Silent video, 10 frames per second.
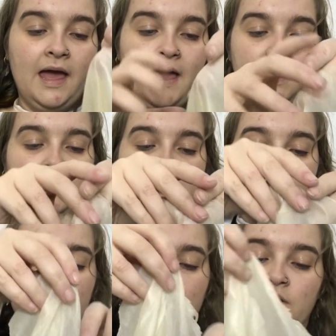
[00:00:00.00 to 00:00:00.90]

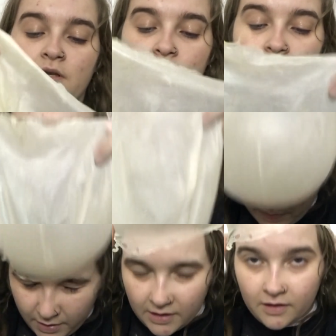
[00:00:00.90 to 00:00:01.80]
and you can
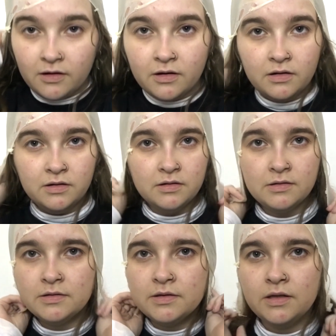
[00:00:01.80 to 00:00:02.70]
put it
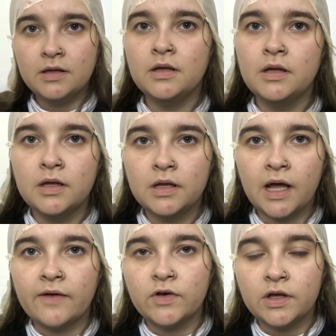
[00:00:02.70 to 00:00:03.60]
on,
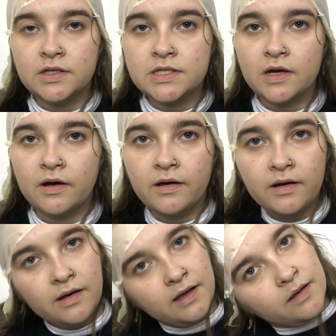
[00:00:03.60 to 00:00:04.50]
have a good
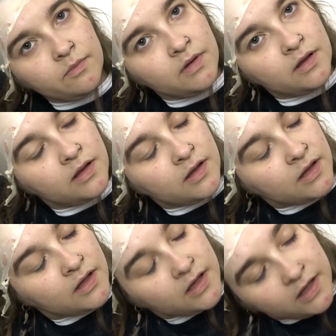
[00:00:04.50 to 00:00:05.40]
time,
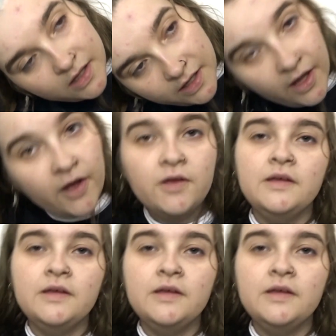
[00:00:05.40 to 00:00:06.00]
you know.